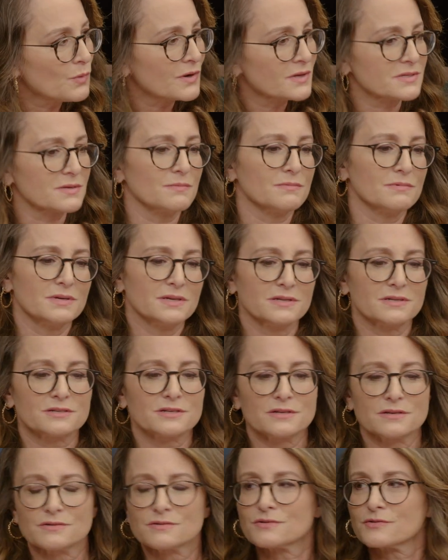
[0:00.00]
What does it mean
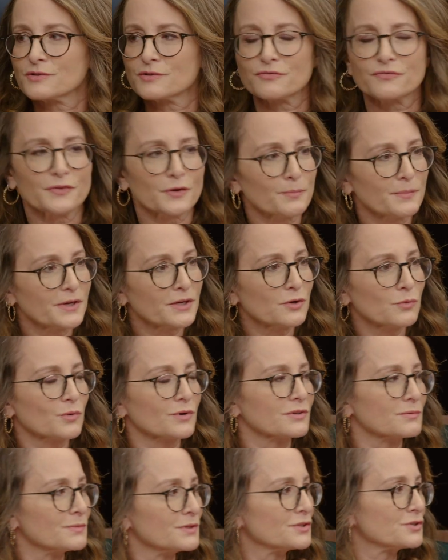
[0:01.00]
to the filmmaker? What
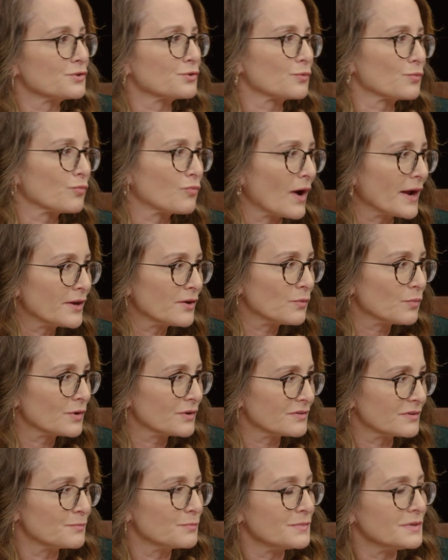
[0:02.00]
does it mean to the writer? What
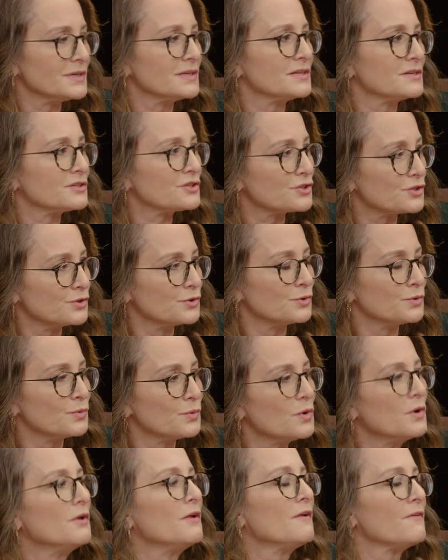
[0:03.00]
does it mean
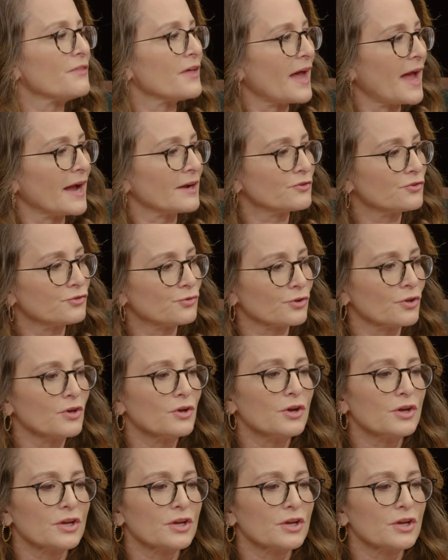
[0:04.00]
to the actors?